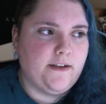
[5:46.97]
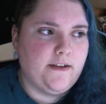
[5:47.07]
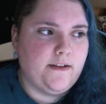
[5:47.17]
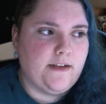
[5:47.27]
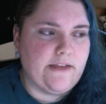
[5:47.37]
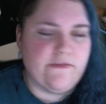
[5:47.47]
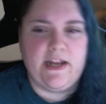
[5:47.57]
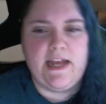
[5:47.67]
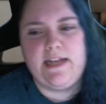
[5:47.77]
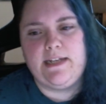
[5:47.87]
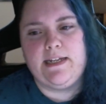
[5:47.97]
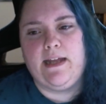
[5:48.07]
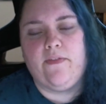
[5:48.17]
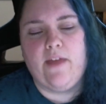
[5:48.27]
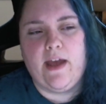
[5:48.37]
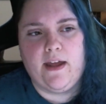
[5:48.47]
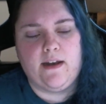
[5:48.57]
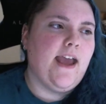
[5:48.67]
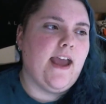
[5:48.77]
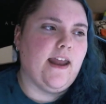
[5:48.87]
even hinted at
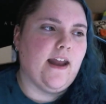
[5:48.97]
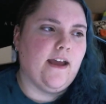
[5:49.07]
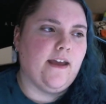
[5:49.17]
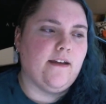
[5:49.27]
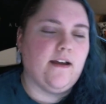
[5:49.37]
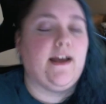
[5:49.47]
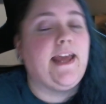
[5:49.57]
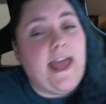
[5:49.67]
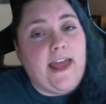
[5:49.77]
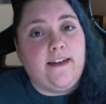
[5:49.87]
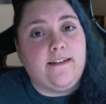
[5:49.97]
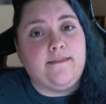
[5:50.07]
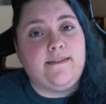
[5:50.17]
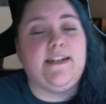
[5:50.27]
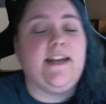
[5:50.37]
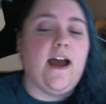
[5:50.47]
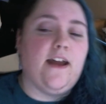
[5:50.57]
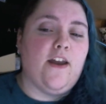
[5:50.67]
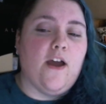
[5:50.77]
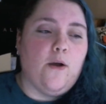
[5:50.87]
that. And I, again, did
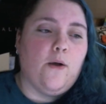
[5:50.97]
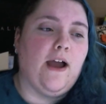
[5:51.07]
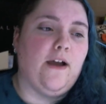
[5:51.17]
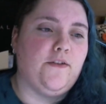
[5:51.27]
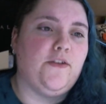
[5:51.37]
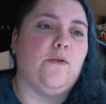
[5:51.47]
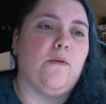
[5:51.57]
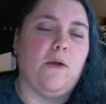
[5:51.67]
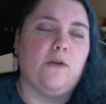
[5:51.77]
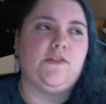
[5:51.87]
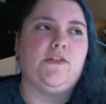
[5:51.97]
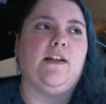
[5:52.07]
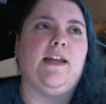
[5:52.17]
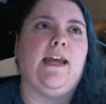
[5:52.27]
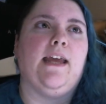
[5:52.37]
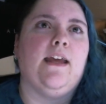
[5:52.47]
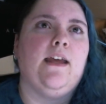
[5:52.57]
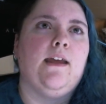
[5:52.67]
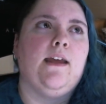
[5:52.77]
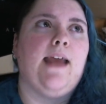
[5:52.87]
not know how to emotionally
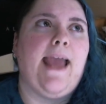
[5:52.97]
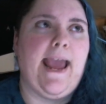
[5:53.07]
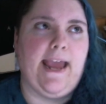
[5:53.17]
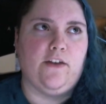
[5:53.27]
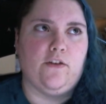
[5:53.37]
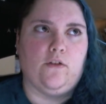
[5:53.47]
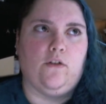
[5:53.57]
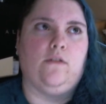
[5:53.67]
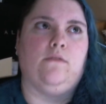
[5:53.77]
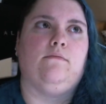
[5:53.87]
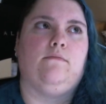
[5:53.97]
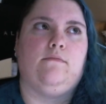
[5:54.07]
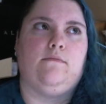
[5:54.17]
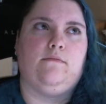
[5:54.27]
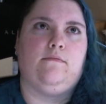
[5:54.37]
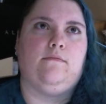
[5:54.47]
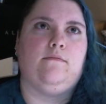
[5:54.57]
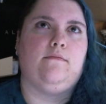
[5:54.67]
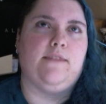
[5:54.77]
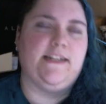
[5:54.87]
handle
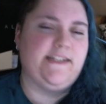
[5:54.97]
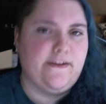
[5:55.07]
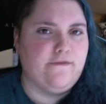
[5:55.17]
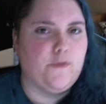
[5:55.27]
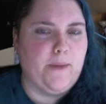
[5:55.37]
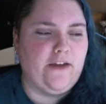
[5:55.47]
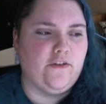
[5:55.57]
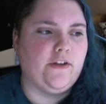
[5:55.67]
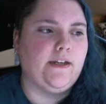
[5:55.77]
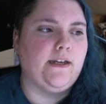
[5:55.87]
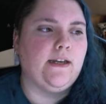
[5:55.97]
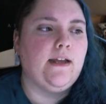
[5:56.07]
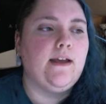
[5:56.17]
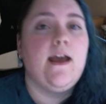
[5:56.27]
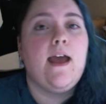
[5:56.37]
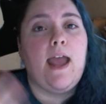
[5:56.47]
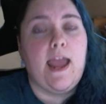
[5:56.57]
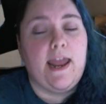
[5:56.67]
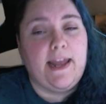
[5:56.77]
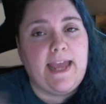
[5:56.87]
this information.
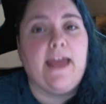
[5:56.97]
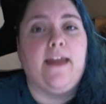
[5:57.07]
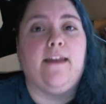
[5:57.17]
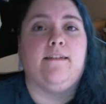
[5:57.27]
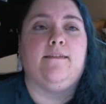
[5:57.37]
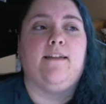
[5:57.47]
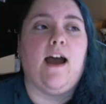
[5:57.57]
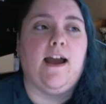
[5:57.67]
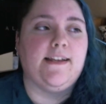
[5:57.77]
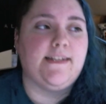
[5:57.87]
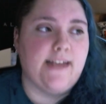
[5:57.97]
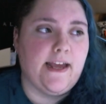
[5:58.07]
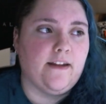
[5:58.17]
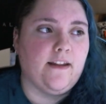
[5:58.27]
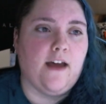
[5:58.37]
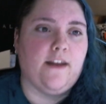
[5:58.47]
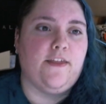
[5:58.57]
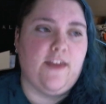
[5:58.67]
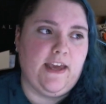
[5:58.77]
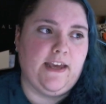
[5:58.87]
And again, I said a lot of
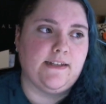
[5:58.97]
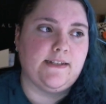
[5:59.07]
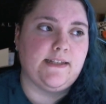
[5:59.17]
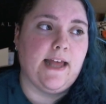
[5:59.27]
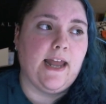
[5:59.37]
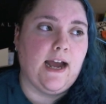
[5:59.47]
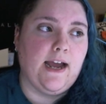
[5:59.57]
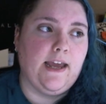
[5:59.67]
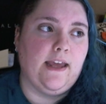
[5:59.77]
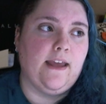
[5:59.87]
things that I